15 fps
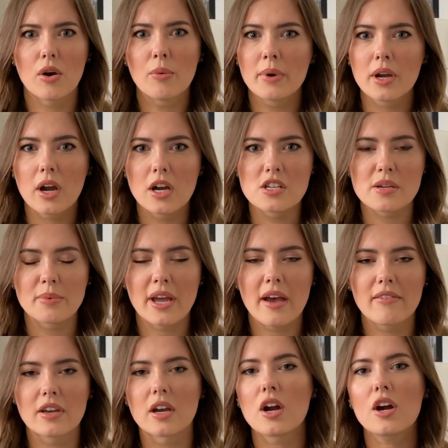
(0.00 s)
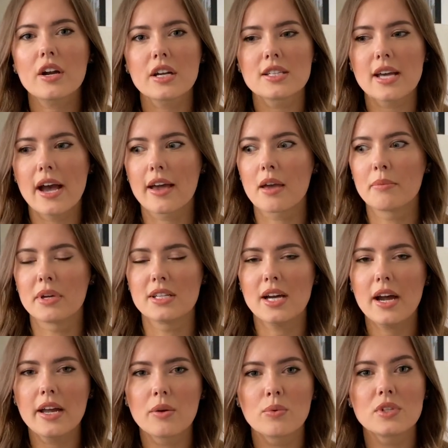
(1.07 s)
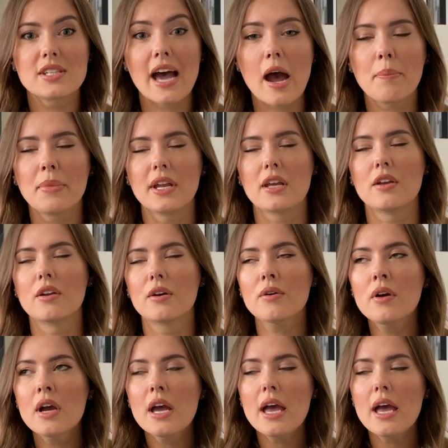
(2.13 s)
oh my gosh, am I having a heart attack? Am I dying? What's happening, you know?